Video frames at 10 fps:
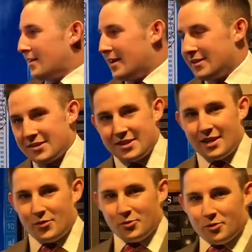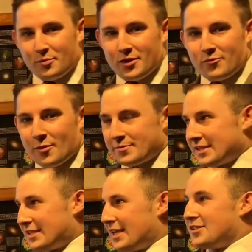And just to give you a little bit of
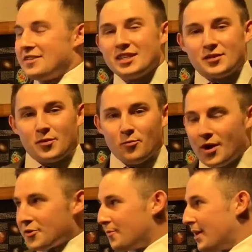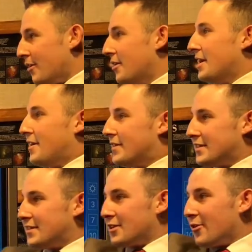representation, this is from WeatherBell.
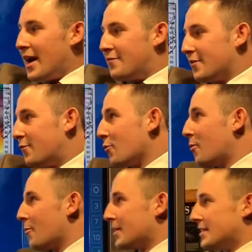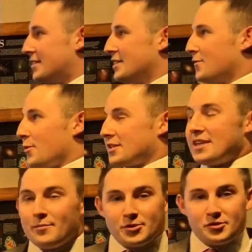This is the graphic for what we're going to see as far as
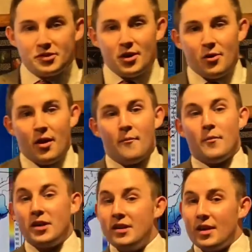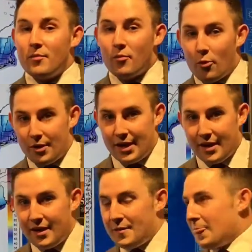temperatures go Monday
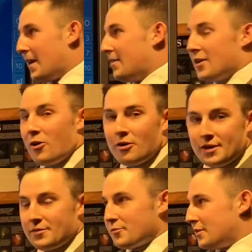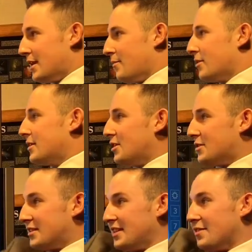morning. And then on in through the day Monday, you
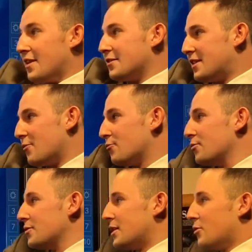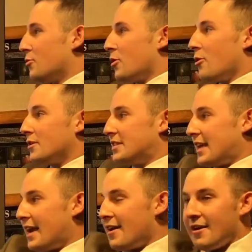can see there's that really cold
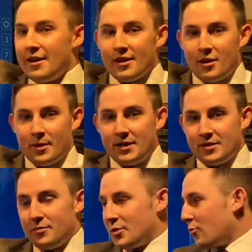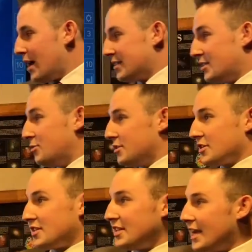Arctic air coming into the Midwest. And you can just see